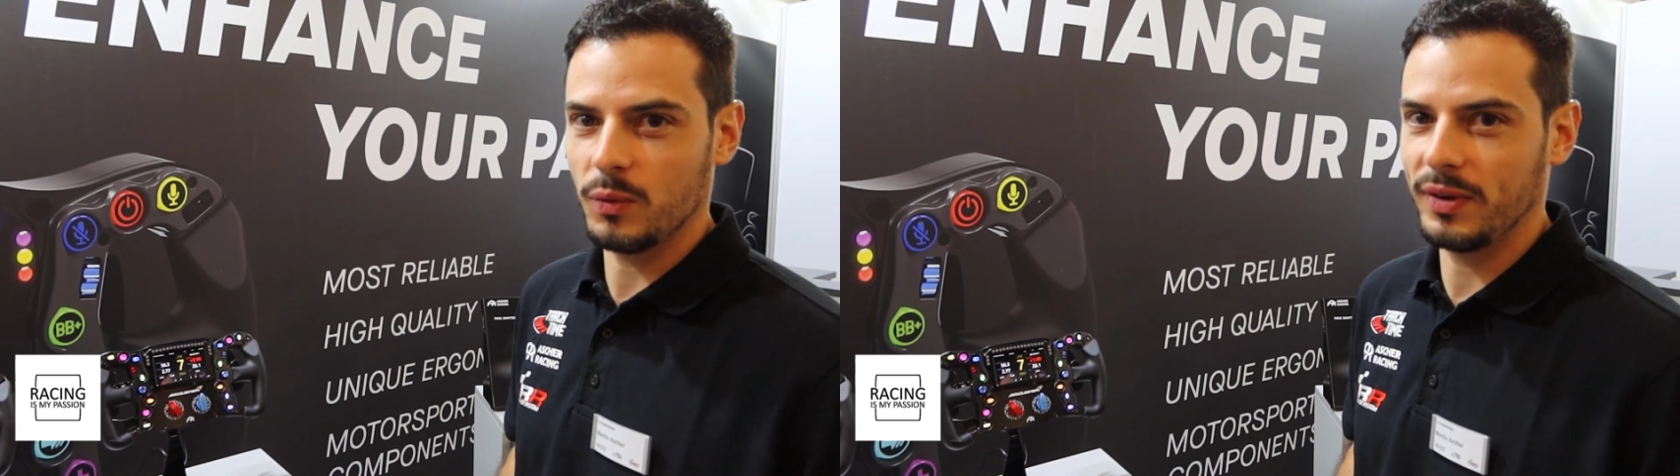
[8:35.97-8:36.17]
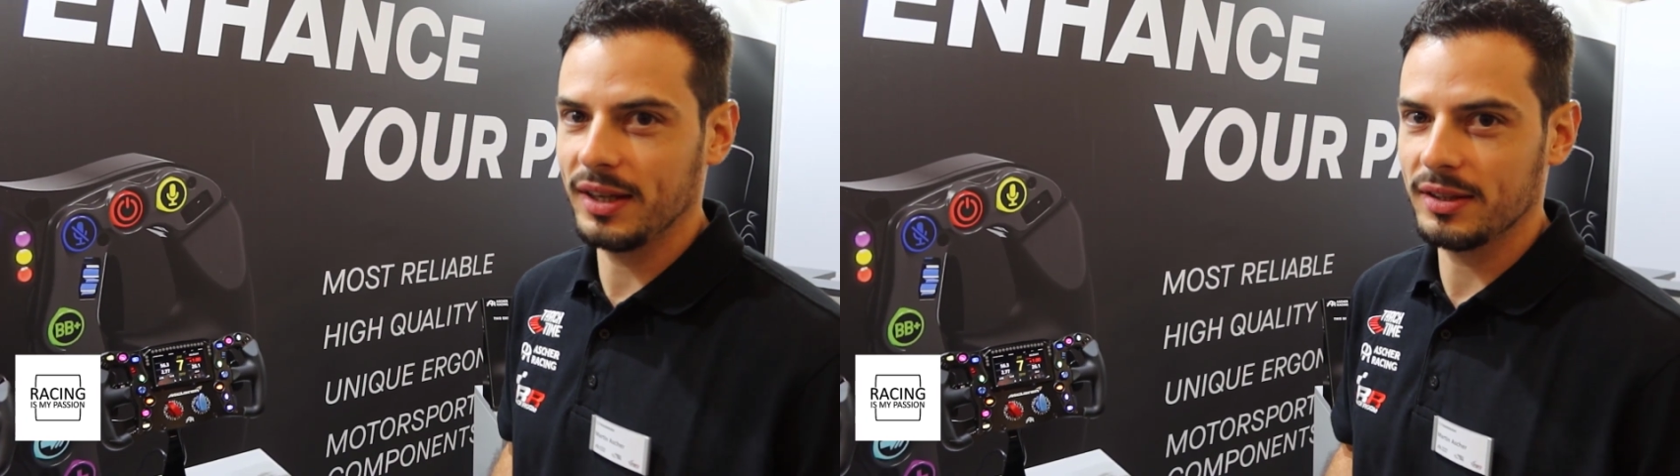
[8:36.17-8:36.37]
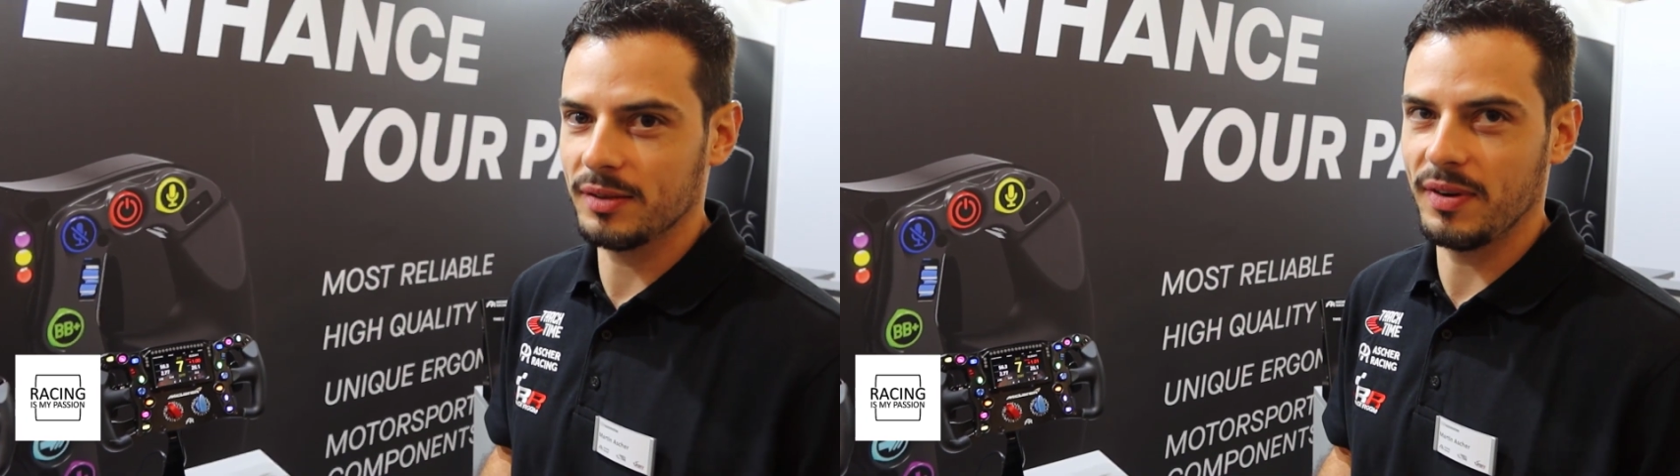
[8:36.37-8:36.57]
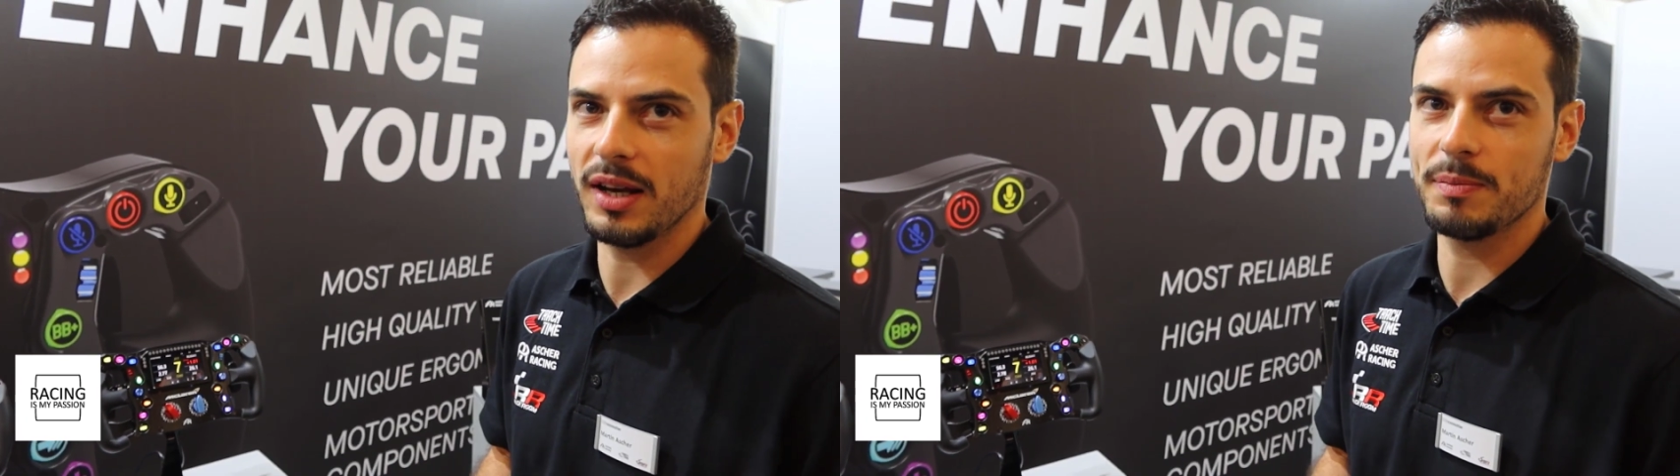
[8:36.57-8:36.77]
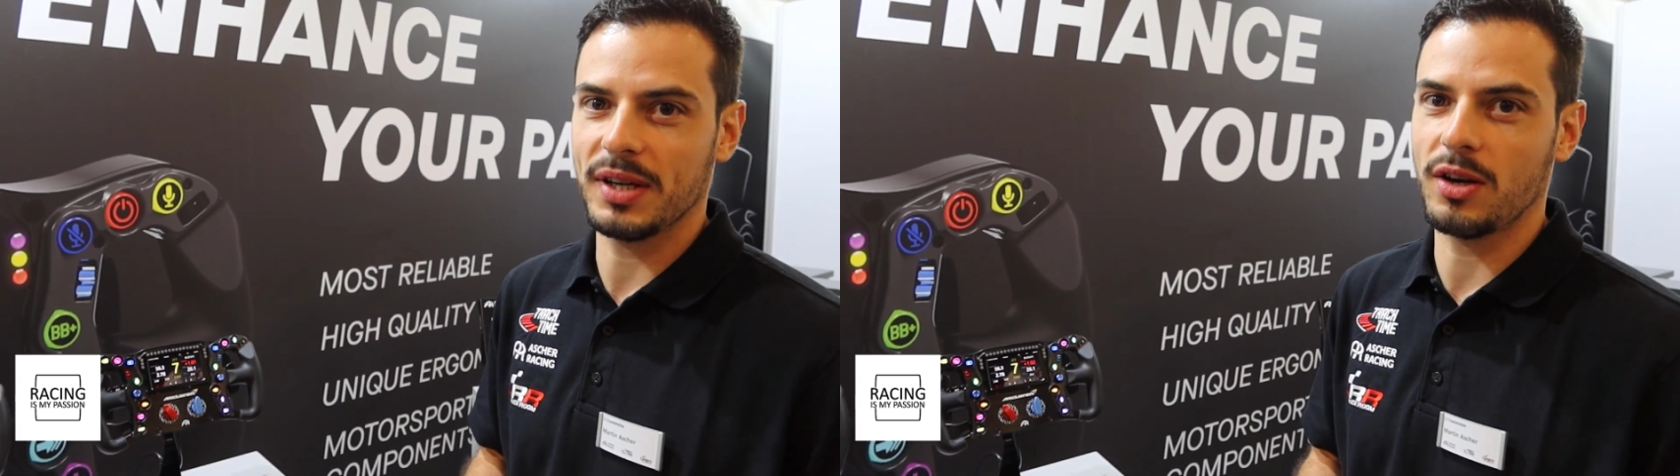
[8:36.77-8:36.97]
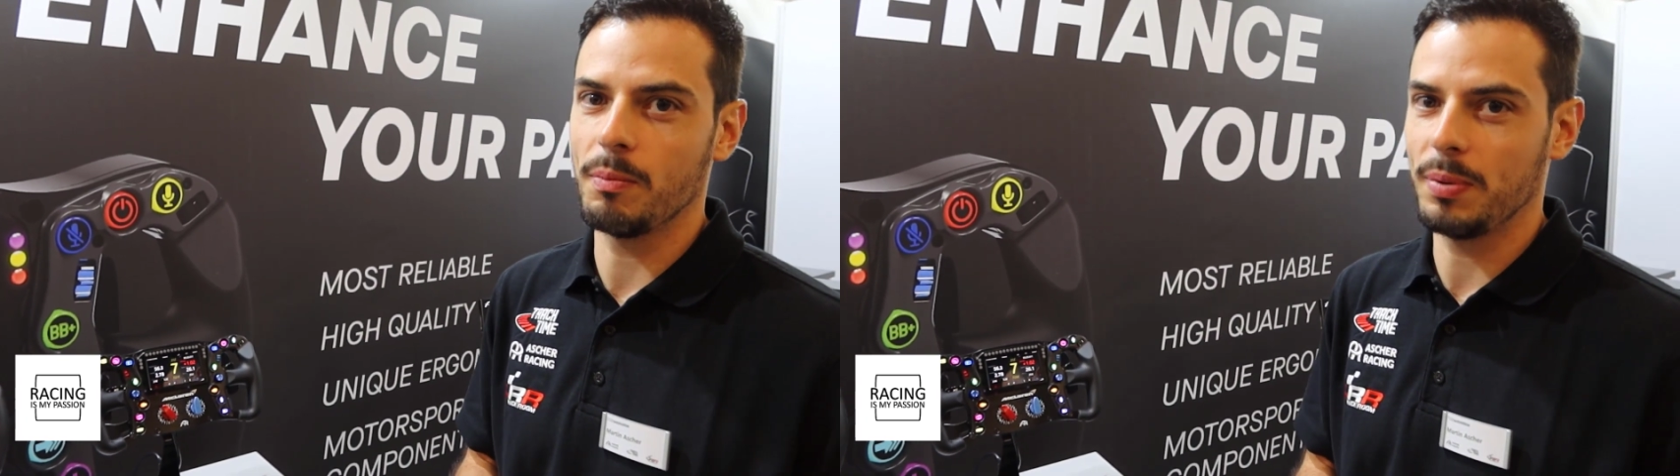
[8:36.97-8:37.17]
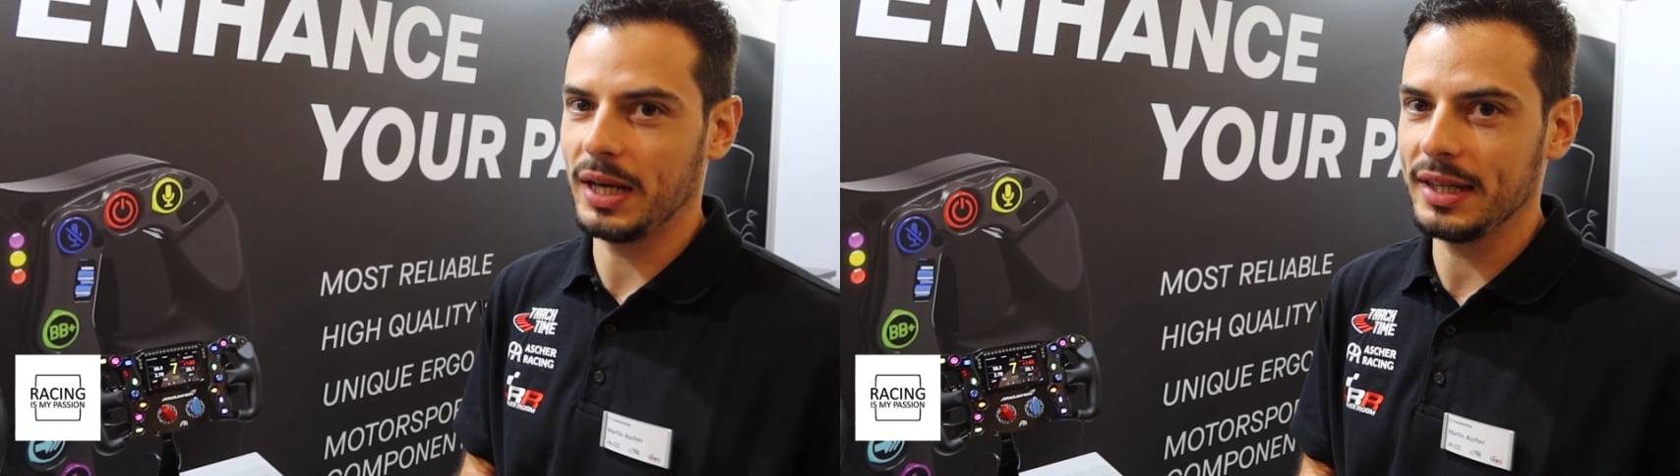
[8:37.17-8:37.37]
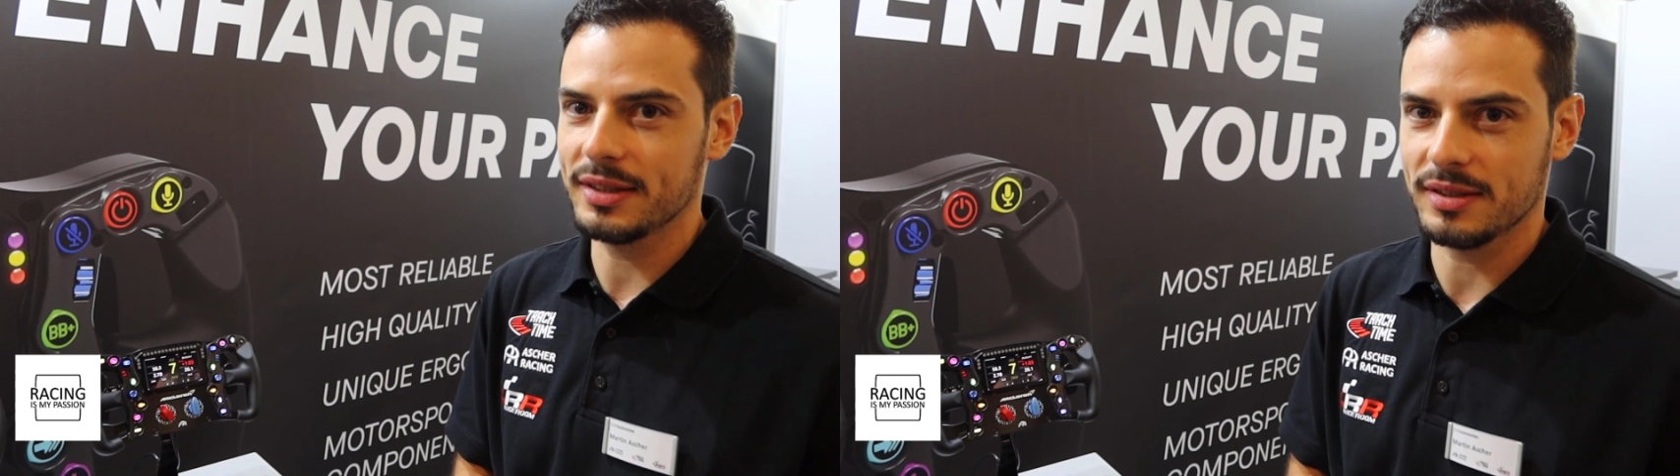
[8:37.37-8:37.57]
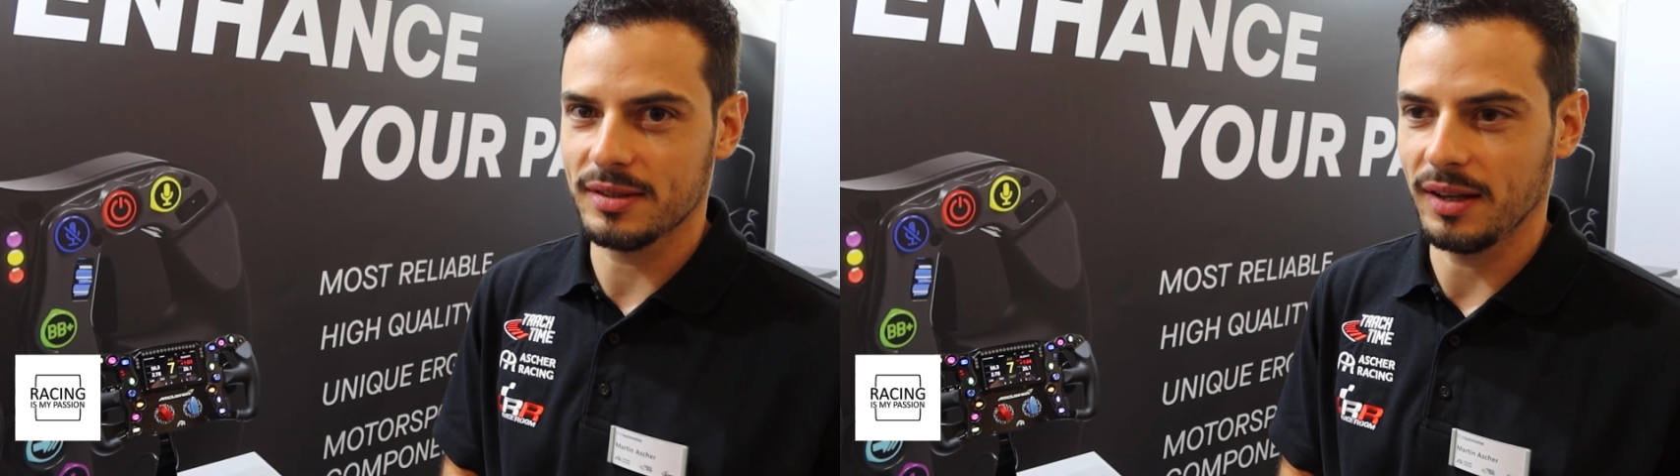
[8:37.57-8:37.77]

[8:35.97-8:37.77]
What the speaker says: we developed a complete